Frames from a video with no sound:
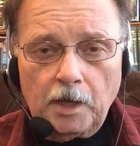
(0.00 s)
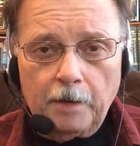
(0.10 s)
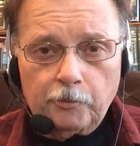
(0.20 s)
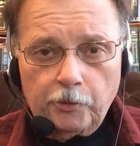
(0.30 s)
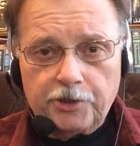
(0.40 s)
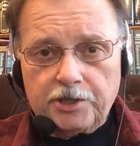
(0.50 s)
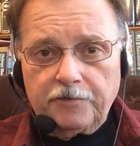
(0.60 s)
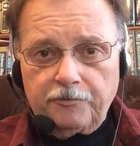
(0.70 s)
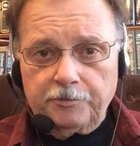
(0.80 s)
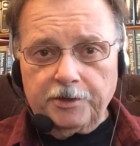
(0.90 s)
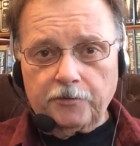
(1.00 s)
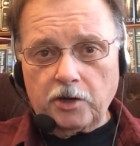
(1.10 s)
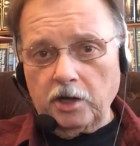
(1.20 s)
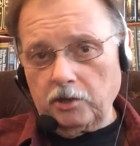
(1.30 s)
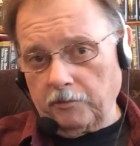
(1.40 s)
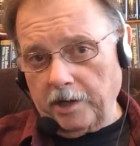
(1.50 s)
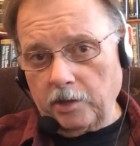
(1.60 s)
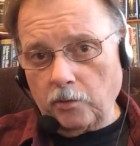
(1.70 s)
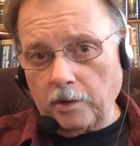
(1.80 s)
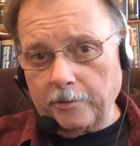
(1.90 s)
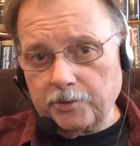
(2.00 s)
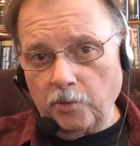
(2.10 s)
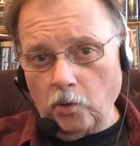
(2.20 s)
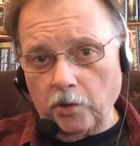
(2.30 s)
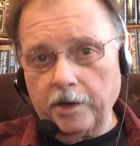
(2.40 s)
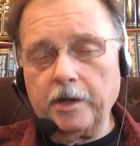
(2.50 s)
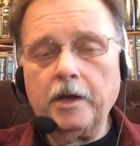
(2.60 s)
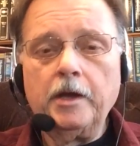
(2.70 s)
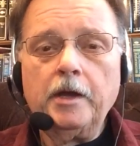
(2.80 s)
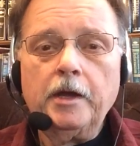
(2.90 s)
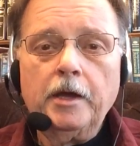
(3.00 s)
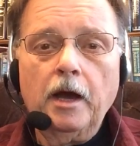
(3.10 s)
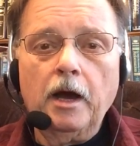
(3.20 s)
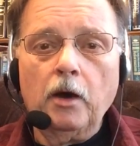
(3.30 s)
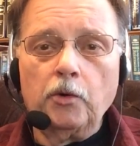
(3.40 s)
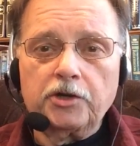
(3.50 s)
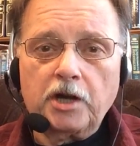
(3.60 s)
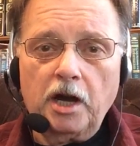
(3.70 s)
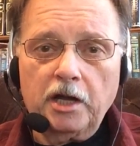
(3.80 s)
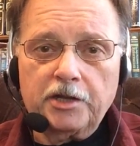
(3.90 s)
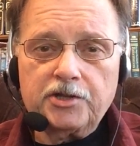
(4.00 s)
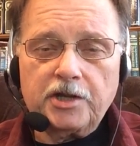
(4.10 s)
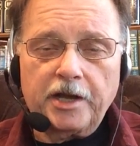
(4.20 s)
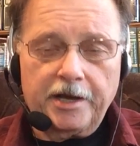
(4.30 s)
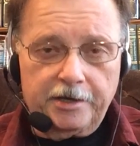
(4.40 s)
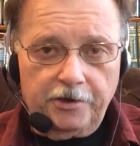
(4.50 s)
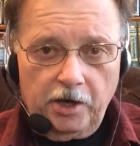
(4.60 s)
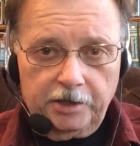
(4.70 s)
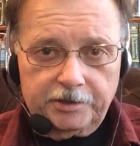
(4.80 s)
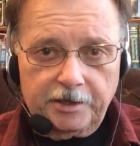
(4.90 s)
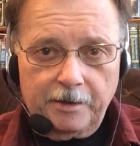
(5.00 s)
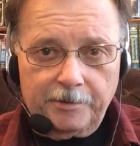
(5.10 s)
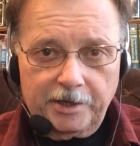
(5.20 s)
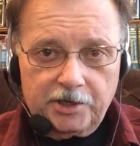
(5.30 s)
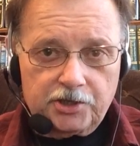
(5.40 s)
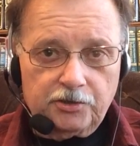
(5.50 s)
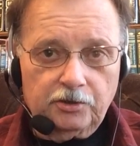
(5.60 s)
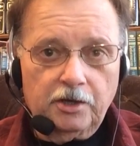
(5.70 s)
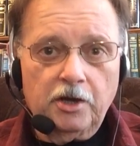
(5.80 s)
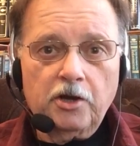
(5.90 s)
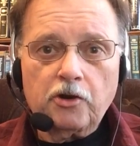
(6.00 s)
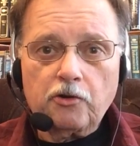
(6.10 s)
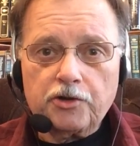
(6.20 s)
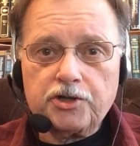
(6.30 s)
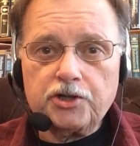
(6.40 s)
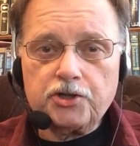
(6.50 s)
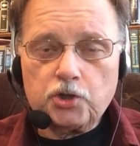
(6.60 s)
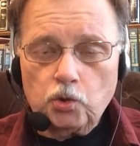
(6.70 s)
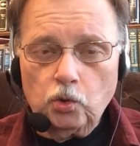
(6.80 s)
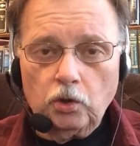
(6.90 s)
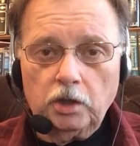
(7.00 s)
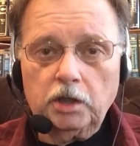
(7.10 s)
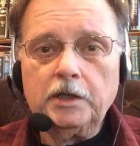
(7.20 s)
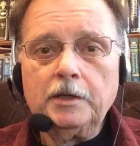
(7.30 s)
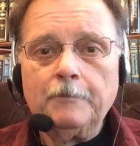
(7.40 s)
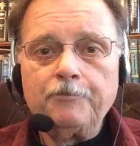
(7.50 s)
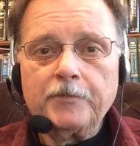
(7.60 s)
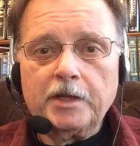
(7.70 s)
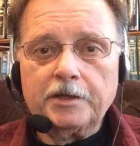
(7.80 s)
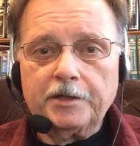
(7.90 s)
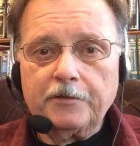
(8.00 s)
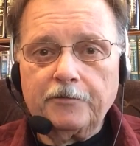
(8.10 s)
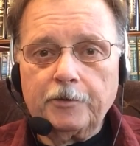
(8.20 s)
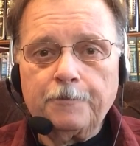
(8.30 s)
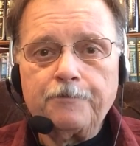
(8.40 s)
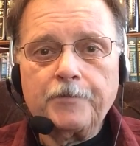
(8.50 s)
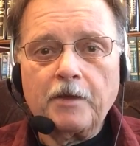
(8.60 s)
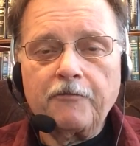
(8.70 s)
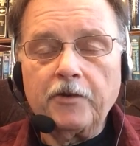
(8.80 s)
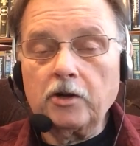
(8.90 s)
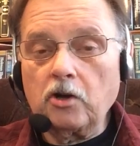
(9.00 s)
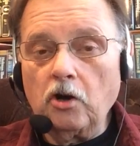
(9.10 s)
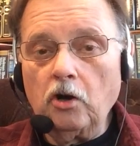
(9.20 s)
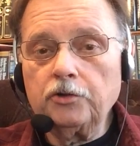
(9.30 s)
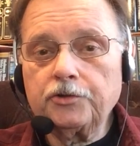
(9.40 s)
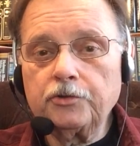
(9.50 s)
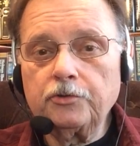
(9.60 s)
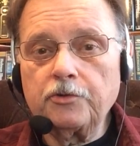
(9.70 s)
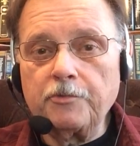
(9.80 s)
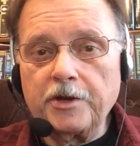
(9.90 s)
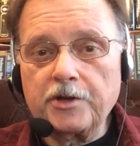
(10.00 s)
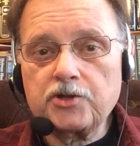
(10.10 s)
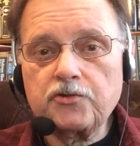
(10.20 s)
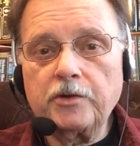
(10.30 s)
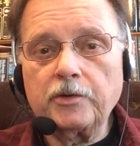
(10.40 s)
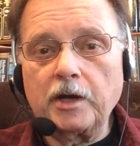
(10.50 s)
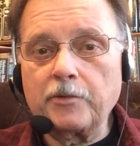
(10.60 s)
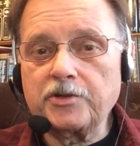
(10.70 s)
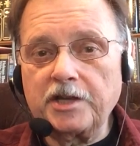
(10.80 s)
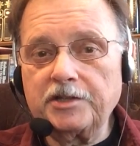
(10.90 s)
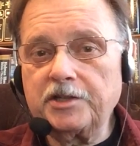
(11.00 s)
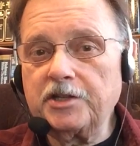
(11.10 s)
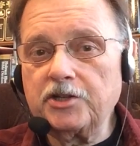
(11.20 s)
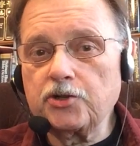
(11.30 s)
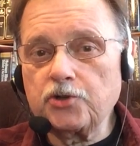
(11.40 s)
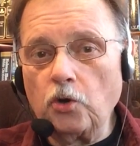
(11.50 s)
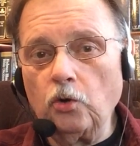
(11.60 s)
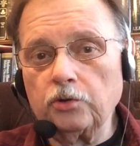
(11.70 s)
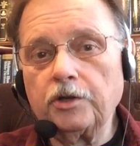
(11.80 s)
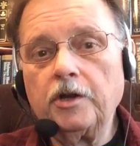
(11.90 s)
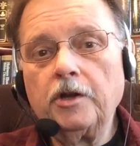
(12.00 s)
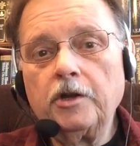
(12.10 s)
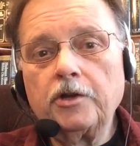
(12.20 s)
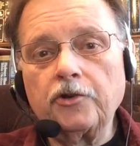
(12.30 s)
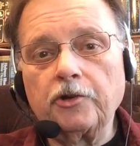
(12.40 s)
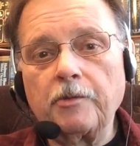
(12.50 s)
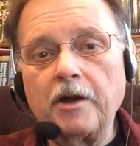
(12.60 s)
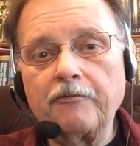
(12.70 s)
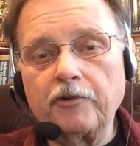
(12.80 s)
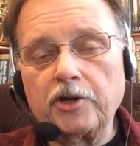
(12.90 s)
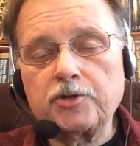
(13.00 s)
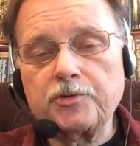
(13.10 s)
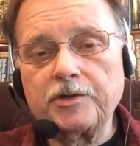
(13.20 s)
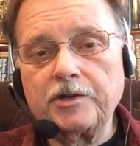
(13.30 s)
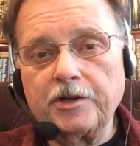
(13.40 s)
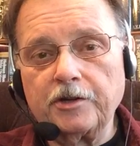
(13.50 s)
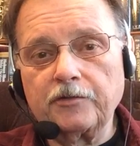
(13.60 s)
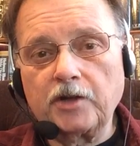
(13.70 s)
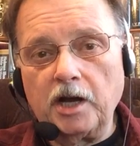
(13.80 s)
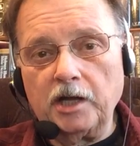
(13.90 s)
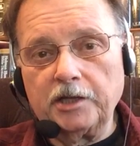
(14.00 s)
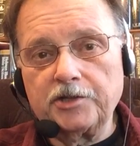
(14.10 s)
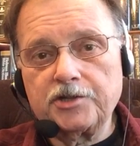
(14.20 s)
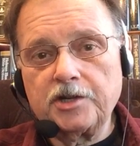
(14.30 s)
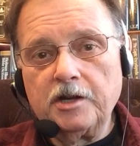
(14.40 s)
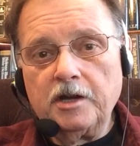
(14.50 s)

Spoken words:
I'm originally from Denver, Colorado, where I was born. Went to college at a non-denominational Christian school in Denver. Felt called to the ministry when I was 18 years old during my freshman year of college.